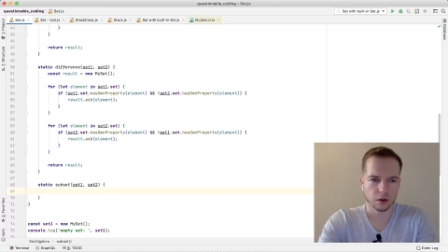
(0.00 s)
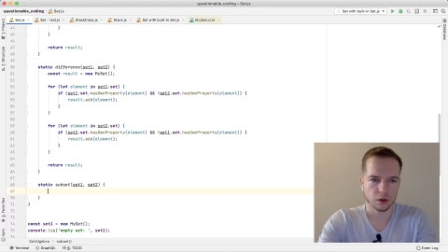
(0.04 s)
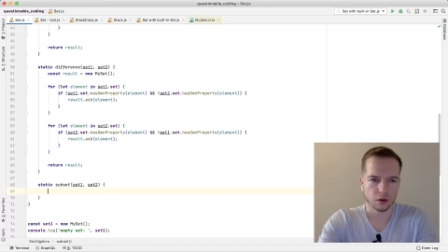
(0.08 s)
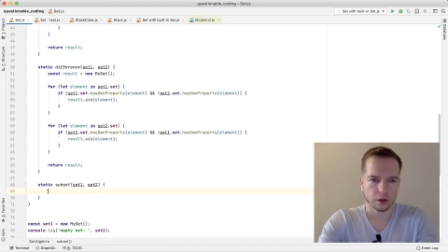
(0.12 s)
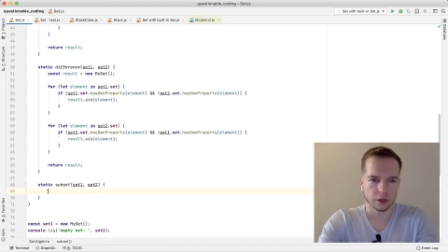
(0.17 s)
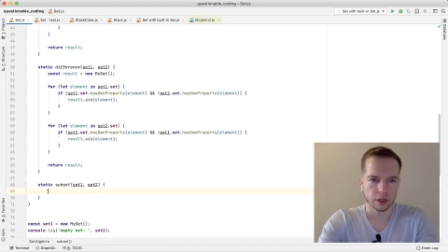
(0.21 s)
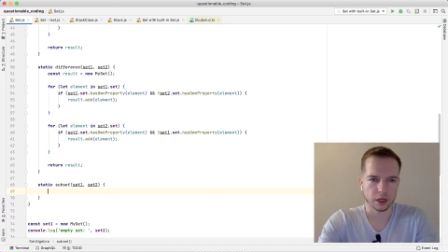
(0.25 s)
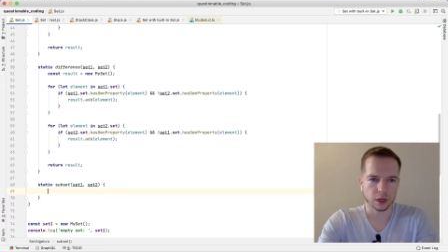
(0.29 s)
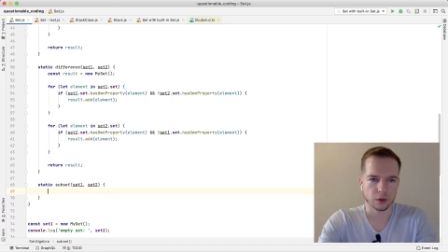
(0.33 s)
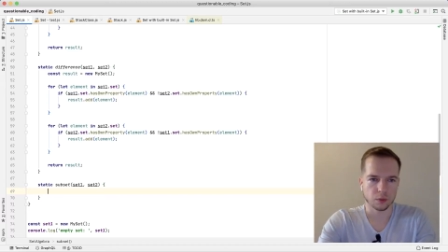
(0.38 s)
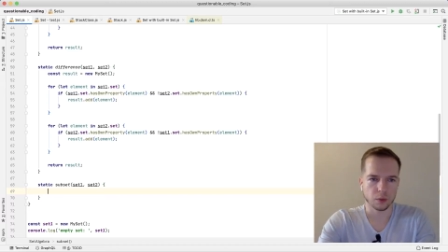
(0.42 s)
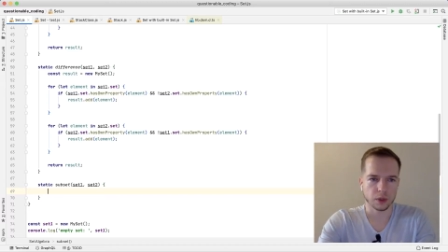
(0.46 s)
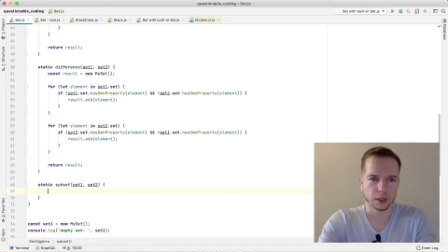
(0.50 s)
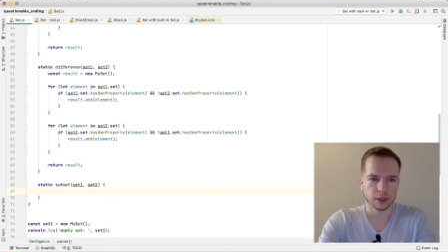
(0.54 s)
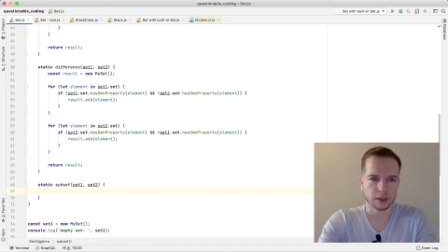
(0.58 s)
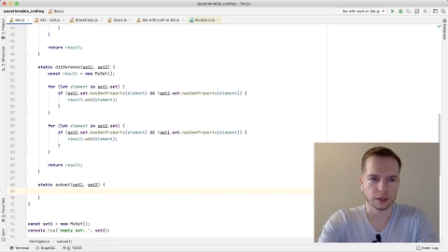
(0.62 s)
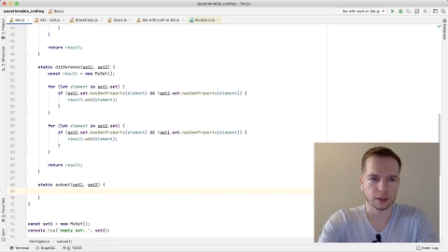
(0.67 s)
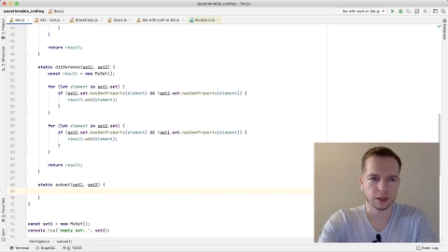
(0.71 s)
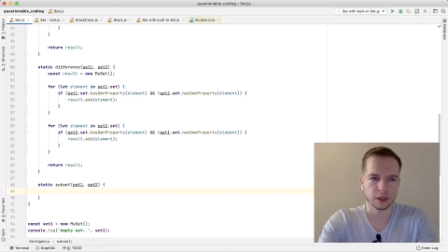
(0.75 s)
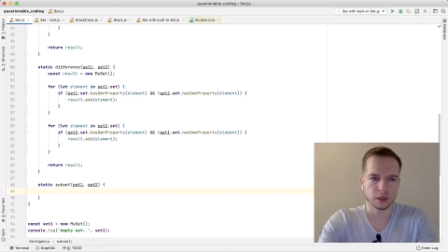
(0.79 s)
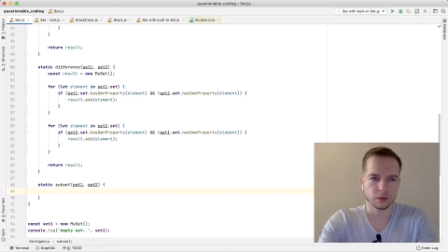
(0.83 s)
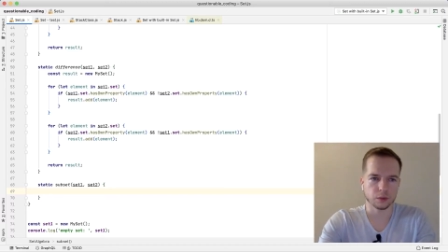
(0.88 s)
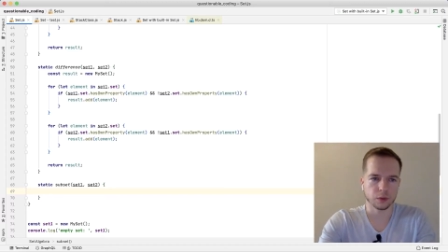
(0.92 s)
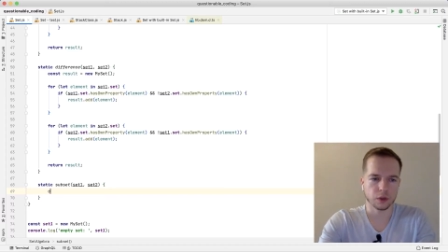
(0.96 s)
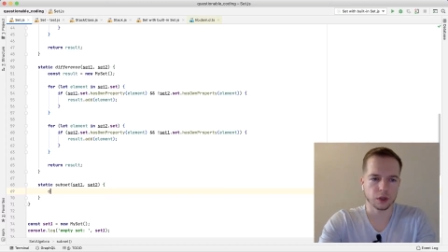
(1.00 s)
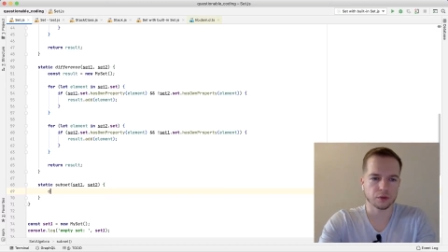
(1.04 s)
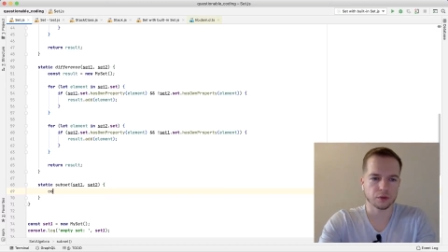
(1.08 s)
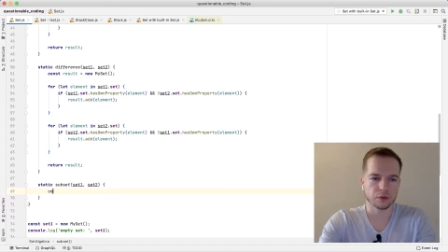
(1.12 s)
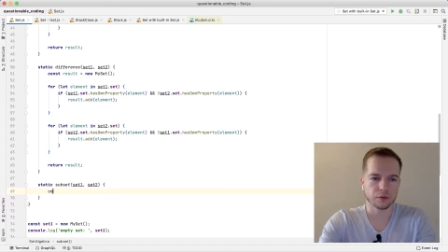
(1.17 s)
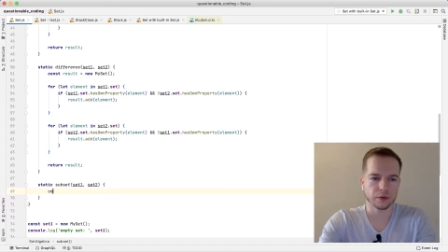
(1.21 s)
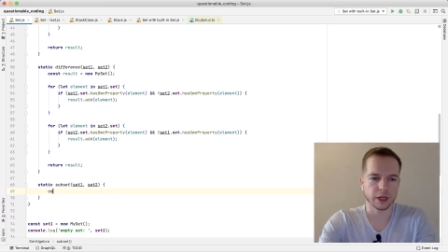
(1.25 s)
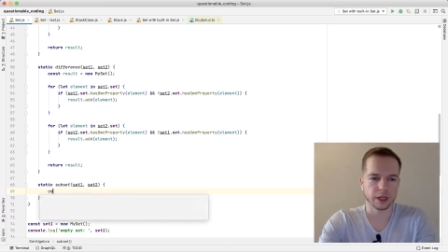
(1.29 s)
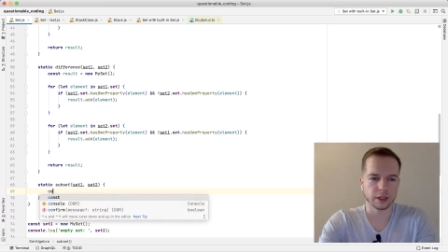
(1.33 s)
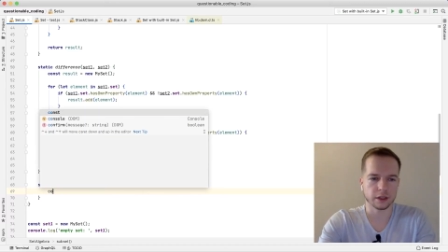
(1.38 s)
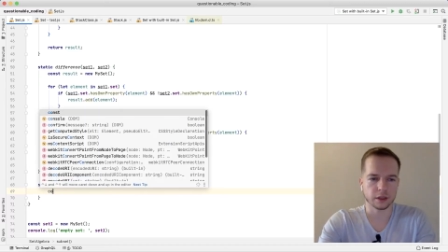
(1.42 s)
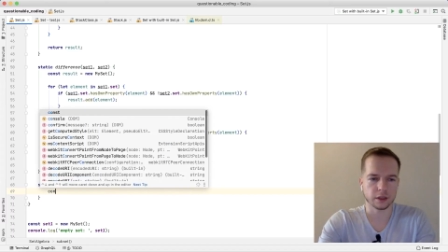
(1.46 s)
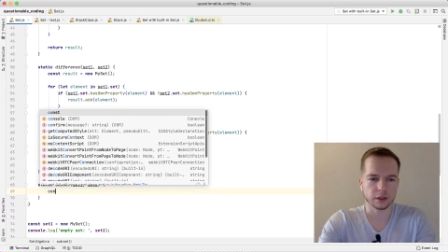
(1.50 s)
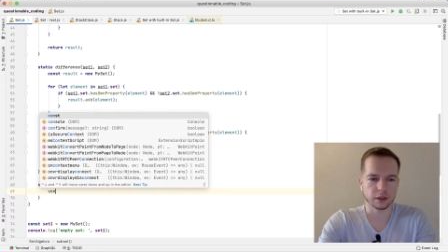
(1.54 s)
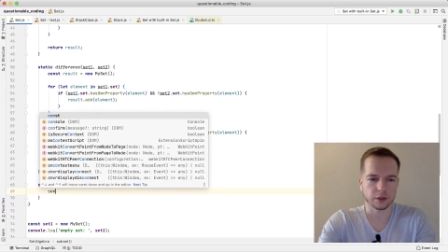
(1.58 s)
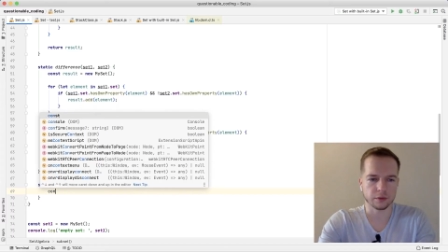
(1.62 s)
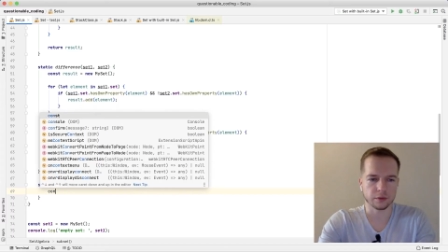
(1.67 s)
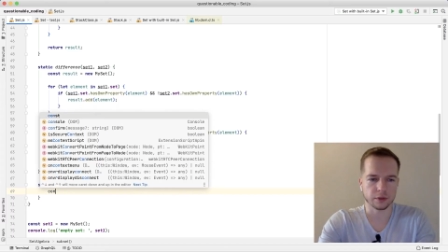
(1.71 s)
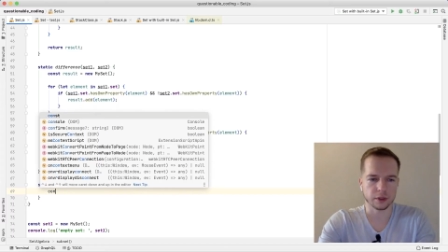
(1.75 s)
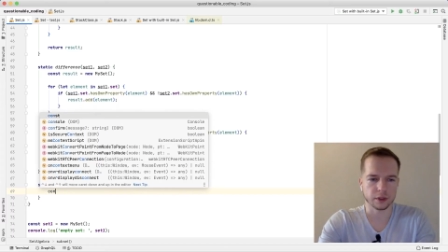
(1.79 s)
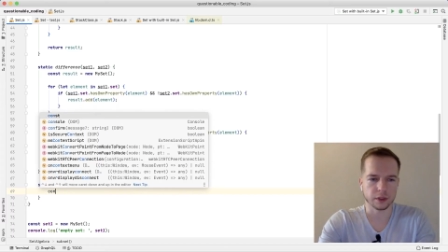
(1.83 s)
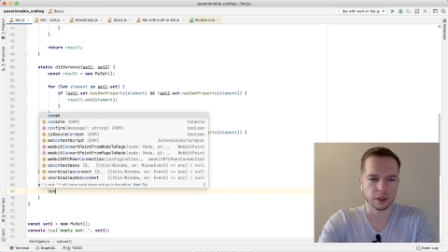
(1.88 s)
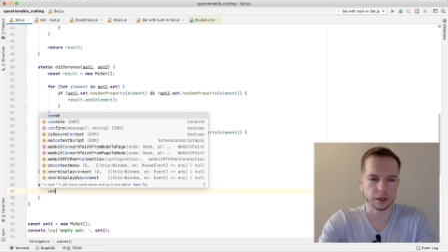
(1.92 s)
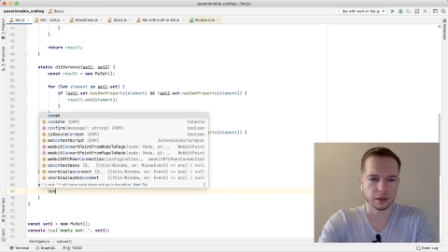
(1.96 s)
Okay, once again, we're creating the
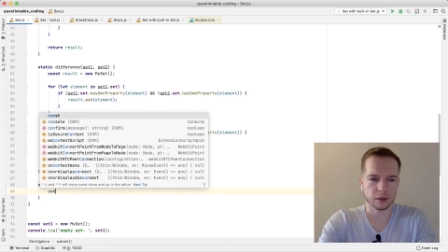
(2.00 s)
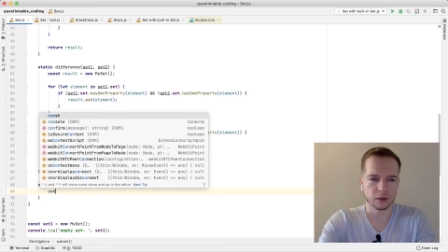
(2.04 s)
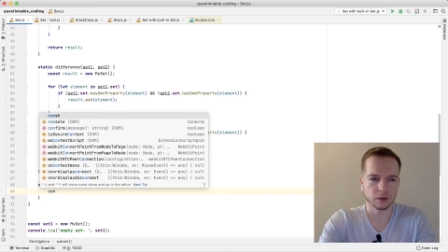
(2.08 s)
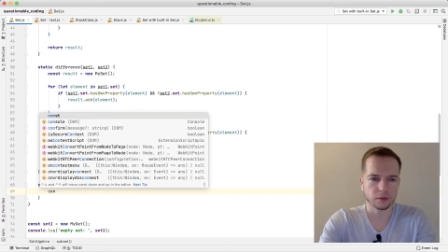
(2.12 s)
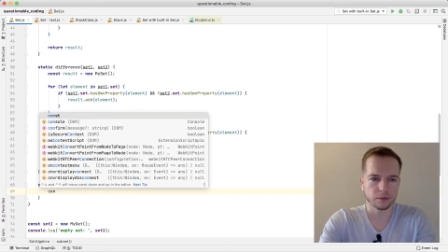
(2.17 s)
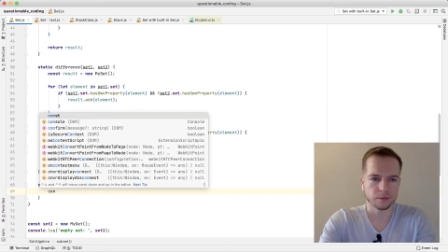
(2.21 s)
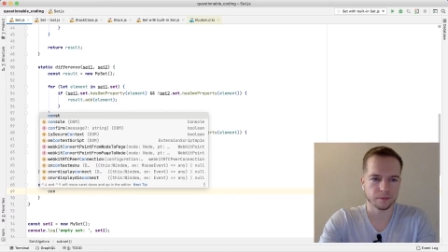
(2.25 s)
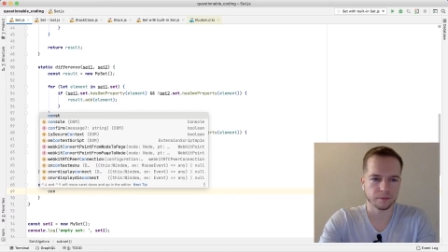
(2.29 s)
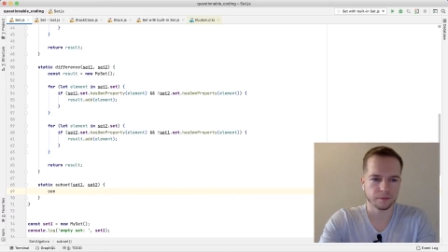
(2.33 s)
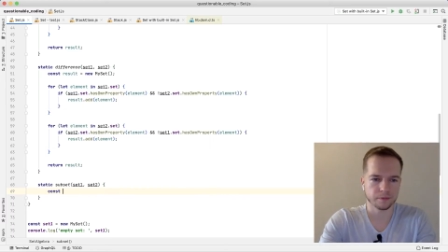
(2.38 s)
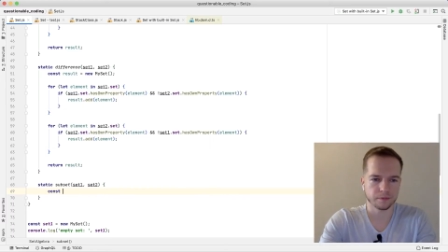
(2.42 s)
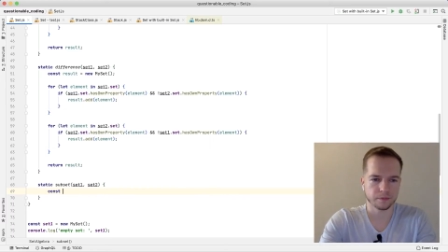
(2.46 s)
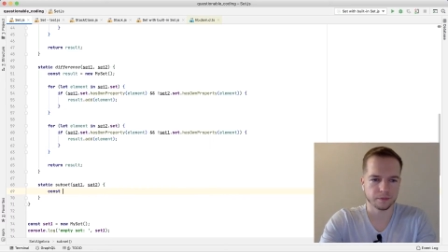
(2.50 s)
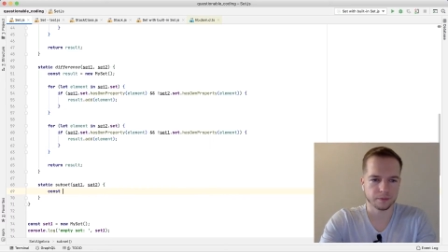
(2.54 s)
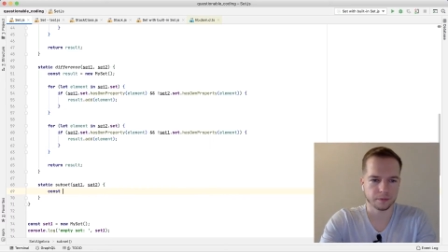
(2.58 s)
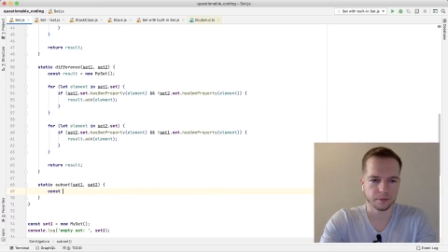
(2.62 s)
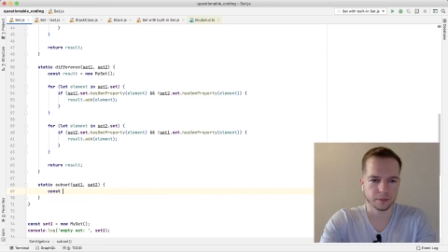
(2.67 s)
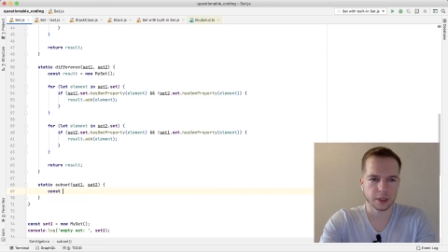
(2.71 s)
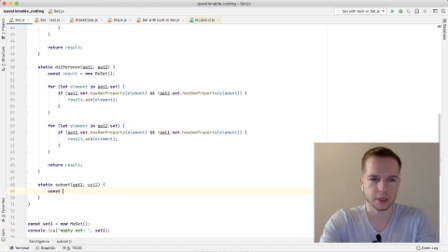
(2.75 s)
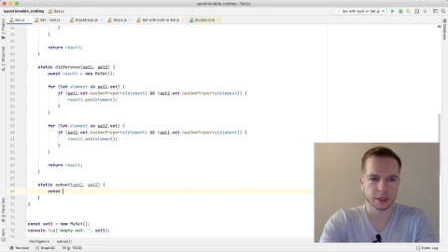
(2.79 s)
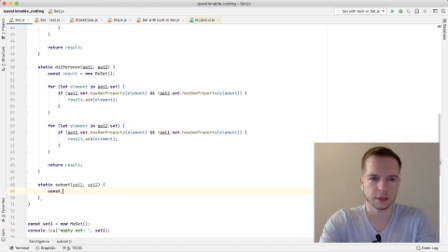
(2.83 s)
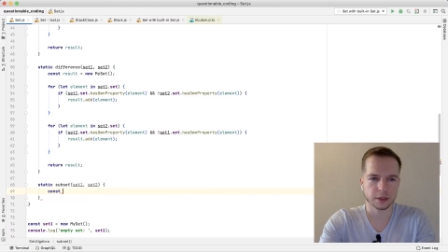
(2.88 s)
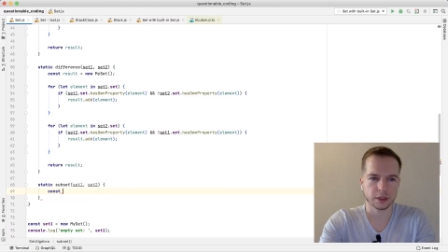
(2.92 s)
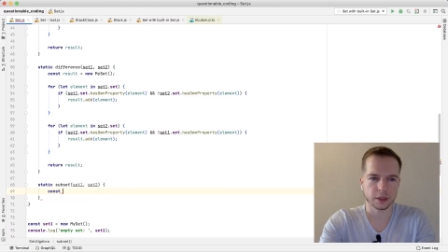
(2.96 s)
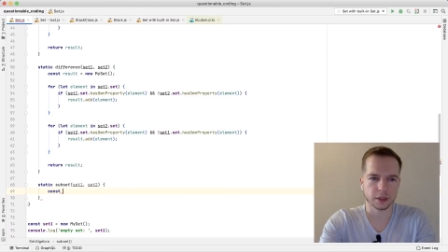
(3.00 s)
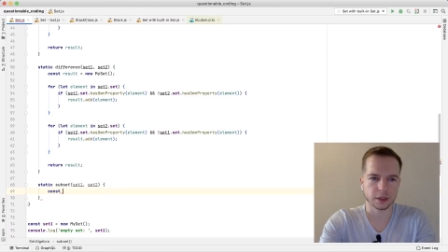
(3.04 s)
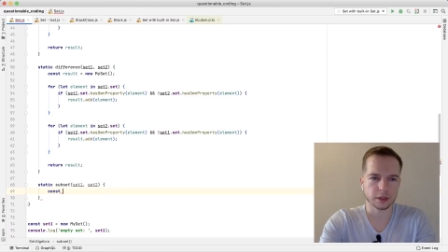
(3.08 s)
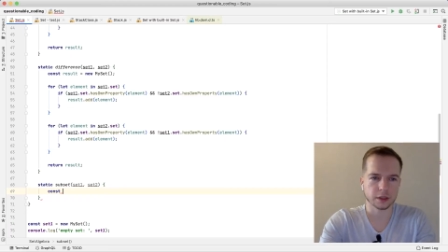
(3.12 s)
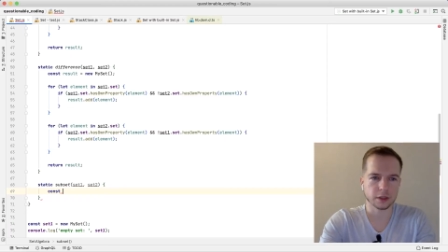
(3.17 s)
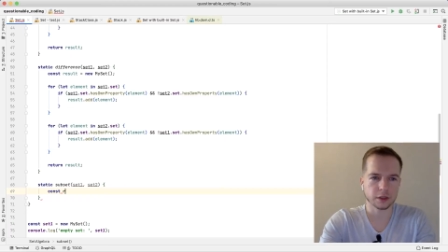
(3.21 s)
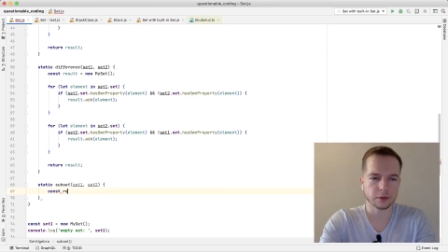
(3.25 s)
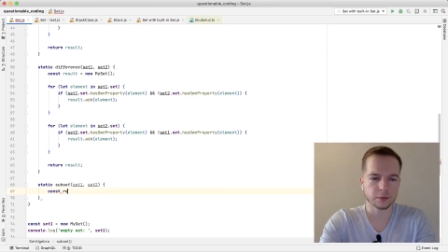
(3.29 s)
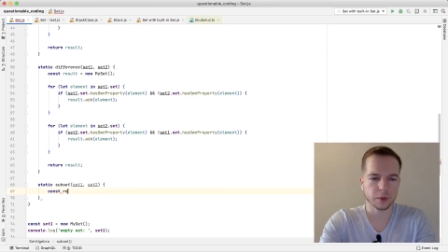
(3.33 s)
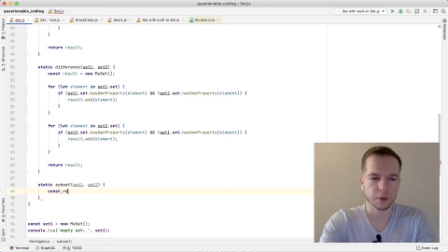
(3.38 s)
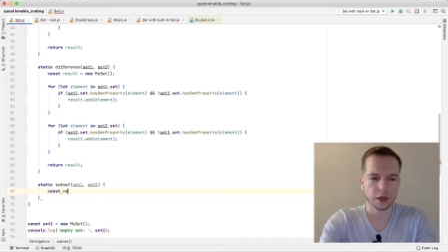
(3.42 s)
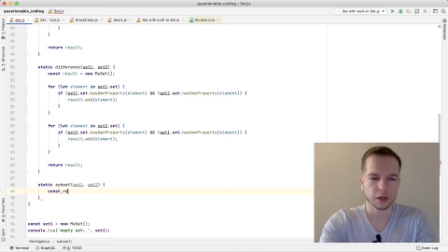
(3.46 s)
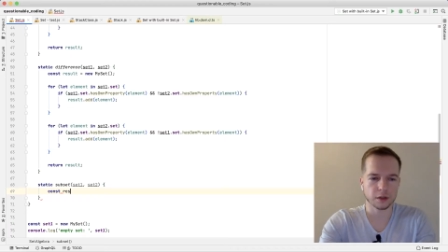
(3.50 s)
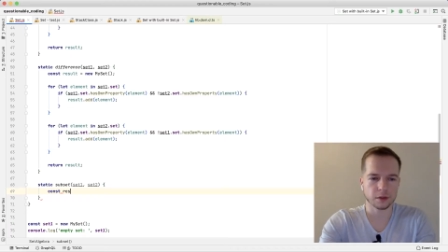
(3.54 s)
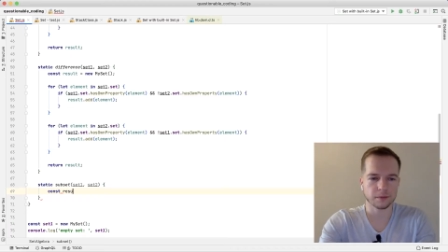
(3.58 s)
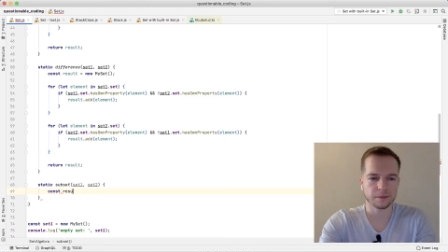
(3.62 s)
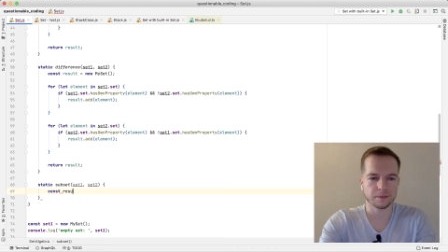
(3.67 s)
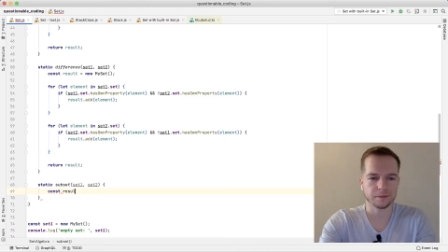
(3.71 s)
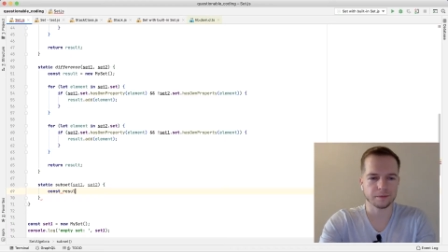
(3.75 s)
result. That's the easiest part.